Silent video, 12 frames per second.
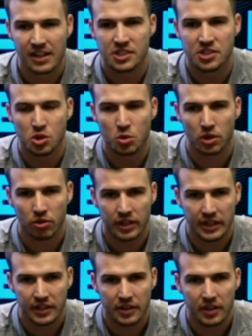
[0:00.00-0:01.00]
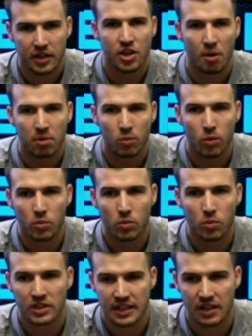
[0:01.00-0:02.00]
sales is to agree. Number one
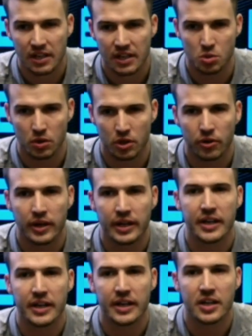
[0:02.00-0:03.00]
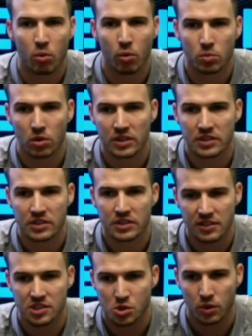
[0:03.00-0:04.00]
rule of sales is to agree. Number one rule of
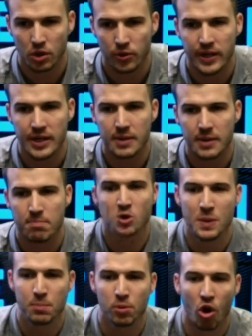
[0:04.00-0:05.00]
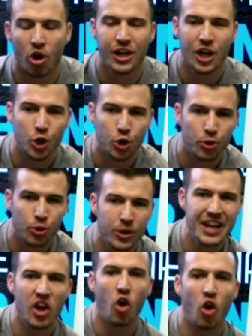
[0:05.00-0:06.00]
sales is to agree. Most people aren't agree